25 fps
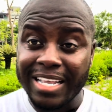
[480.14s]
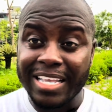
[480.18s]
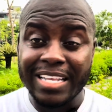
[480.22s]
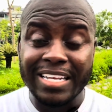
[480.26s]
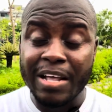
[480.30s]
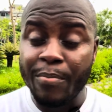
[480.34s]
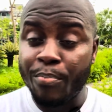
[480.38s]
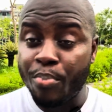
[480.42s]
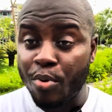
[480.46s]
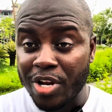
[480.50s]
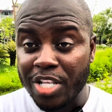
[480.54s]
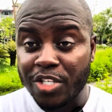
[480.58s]

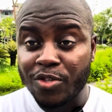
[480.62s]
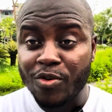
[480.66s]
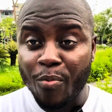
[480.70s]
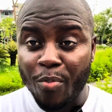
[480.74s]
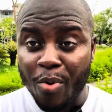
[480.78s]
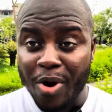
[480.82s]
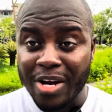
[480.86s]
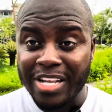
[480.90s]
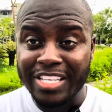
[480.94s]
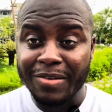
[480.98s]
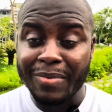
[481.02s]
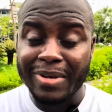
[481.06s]
the police
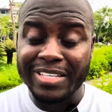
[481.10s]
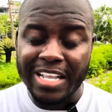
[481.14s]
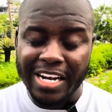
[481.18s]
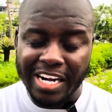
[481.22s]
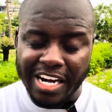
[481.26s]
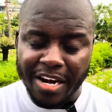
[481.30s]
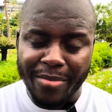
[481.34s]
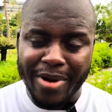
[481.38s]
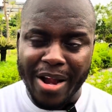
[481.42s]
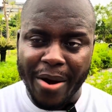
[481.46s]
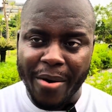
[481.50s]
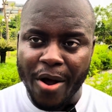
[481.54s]
report is the the
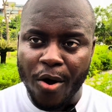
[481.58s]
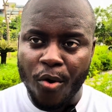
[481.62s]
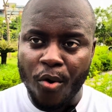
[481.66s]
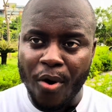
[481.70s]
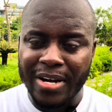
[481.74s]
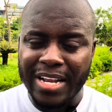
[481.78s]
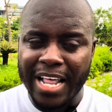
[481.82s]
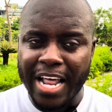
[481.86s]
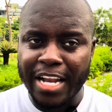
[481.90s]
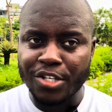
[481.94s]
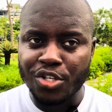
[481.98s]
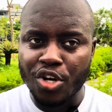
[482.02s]
criminal
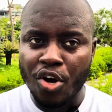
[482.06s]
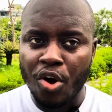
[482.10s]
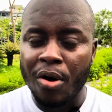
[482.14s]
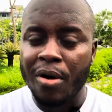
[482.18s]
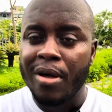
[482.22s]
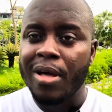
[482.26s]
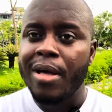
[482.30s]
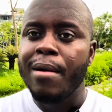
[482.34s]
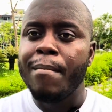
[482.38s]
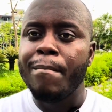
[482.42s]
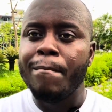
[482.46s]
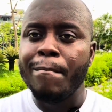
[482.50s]
record, and your
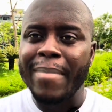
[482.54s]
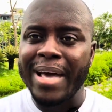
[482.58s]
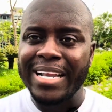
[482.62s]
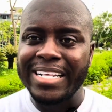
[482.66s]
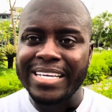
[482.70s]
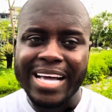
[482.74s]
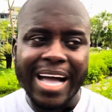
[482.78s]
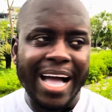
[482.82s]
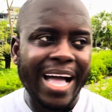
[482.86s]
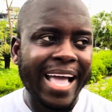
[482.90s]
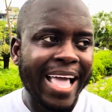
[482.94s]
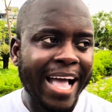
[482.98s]

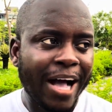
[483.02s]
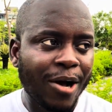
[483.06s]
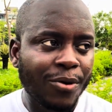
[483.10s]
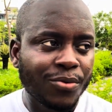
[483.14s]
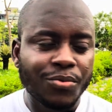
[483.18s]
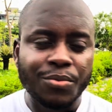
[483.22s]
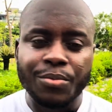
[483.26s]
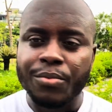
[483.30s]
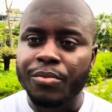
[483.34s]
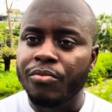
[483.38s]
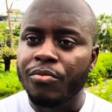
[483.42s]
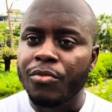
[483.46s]
medical health,
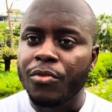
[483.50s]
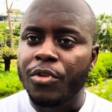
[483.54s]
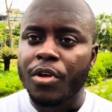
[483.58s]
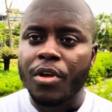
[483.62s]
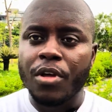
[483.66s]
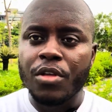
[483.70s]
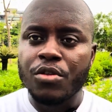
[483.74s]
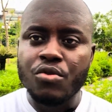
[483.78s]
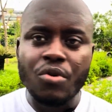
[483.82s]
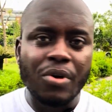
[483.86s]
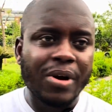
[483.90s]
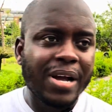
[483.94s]

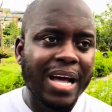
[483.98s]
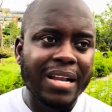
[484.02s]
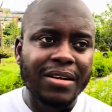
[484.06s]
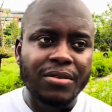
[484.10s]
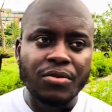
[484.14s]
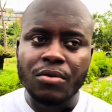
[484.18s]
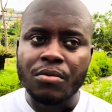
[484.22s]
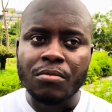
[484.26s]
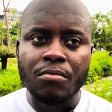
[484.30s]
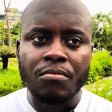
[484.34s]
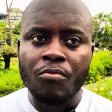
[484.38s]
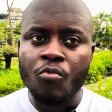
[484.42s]
you
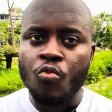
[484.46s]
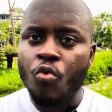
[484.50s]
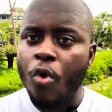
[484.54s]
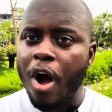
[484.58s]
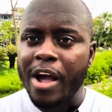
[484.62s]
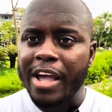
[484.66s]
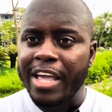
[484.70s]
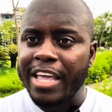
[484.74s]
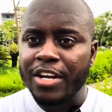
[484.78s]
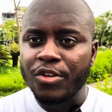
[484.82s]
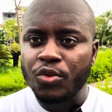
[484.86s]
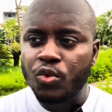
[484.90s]
can
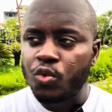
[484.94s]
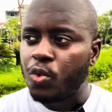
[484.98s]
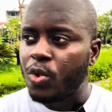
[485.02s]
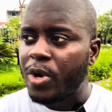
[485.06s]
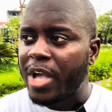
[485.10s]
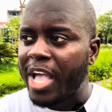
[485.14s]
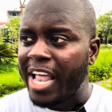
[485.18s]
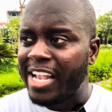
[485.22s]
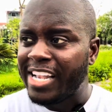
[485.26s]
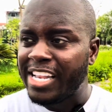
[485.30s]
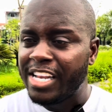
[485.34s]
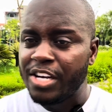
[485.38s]
walk into
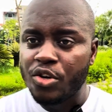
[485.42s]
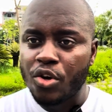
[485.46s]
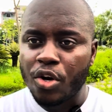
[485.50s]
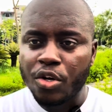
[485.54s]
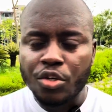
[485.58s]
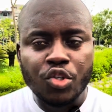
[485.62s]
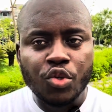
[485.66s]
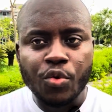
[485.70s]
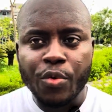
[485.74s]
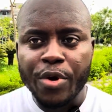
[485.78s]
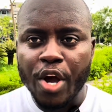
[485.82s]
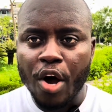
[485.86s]
any
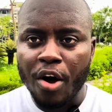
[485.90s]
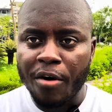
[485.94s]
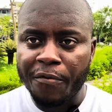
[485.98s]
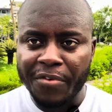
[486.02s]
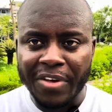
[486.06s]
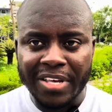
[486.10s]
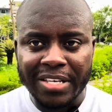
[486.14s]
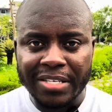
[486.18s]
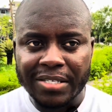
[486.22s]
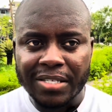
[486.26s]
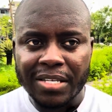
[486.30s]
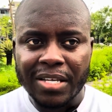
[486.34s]
notary
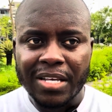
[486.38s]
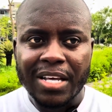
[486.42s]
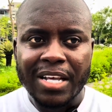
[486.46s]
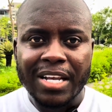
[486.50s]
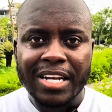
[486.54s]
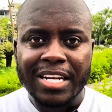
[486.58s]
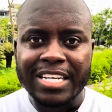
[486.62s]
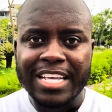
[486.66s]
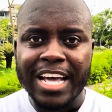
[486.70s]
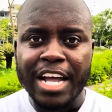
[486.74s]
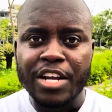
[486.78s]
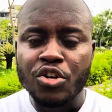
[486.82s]
office.
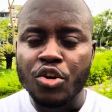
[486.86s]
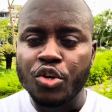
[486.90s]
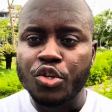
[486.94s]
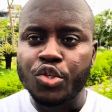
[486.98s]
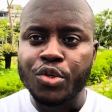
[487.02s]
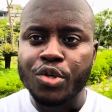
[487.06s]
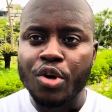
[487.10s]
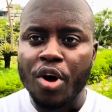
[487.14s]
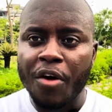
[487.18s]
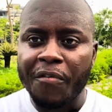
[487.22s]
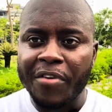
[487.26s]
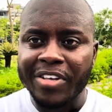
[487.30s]
There are
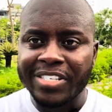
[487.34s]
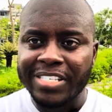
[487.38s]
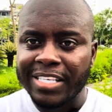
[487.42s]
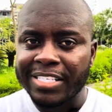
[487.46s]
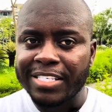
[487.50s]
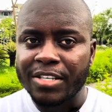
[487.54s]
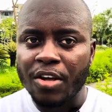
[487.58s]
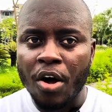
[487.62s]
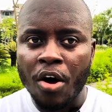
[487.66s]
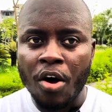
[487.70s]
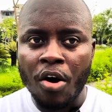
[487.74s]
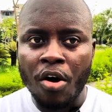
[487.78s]
notary
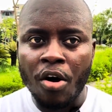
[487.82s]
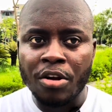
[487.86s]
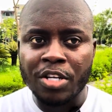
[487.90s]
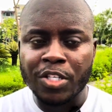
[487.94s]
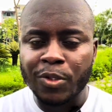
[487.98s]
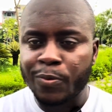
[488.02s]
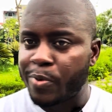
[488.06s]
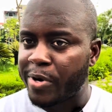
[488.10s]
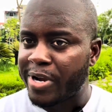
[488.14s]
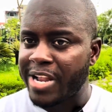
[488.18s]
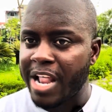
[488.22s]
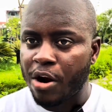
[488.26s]
offices all
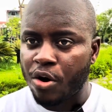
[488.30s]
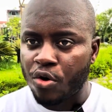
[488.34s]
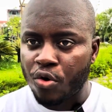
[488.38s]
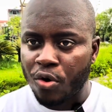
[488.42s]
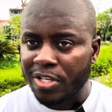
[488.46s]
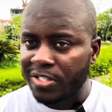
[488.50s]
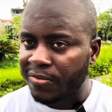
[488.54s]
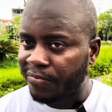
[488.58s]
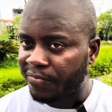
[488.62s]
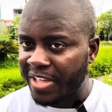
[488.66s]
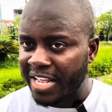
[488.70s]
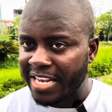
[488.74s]
spread
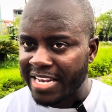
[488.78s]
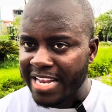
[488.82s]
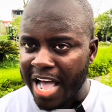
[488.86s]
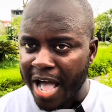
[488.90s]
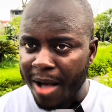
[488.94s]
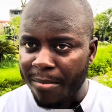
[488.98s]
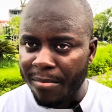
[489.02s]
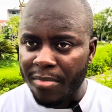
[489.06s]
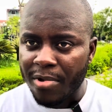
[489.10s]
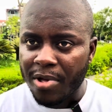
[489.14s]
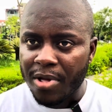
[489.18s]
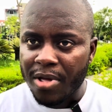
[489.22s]
across Vietnam.